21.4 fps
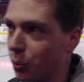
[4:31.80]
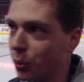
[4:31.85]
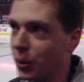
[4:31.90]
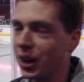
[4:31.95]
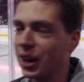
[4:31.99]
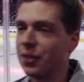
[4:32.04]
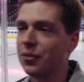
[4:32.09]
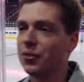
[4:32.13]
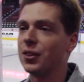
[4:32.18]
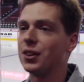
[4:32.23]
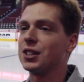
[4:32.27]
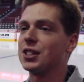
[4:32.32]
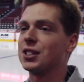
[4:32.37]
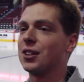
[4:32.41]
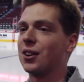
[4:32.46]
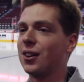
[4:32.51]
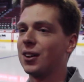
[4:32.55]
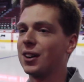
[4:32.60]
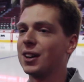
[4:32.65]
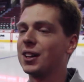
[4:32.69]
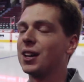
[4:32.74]
When I first
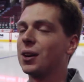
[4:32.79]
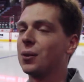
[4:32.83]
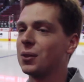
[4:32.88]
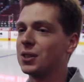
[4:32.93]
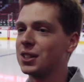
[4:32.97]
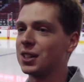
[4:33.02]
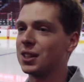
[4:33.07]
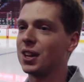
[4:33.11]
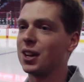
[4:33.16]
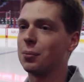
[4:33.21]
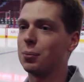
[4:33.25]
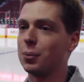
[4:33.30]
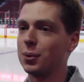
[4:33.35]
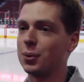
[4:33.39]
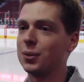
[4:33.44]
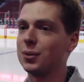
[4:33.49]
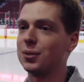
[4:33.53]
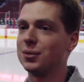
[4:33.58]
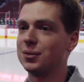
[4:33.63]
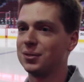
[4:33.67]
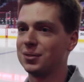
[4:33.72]
started, there was a
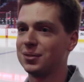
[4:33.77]
couple